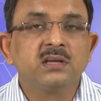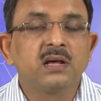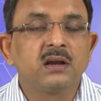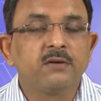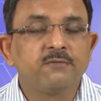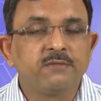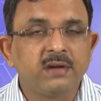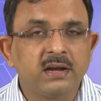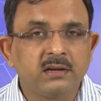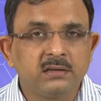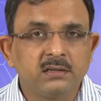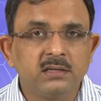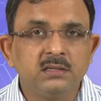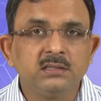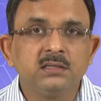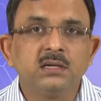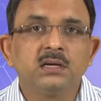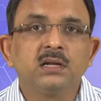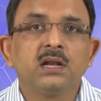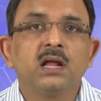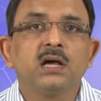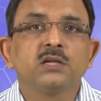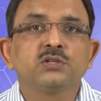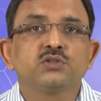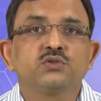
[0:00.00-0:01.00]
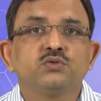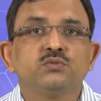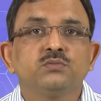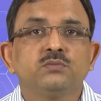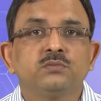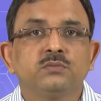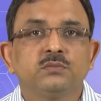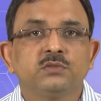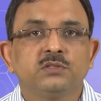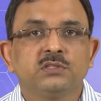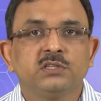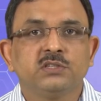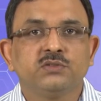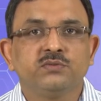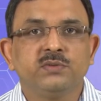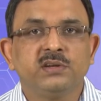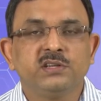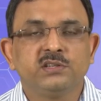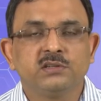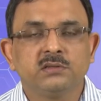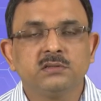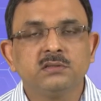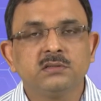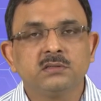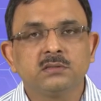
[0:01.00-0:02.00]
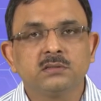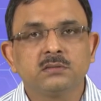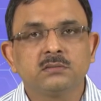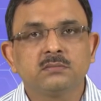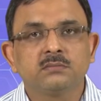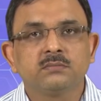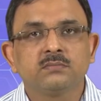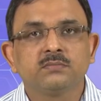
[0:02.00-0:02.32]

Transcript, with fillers: are affecting the classroom situations.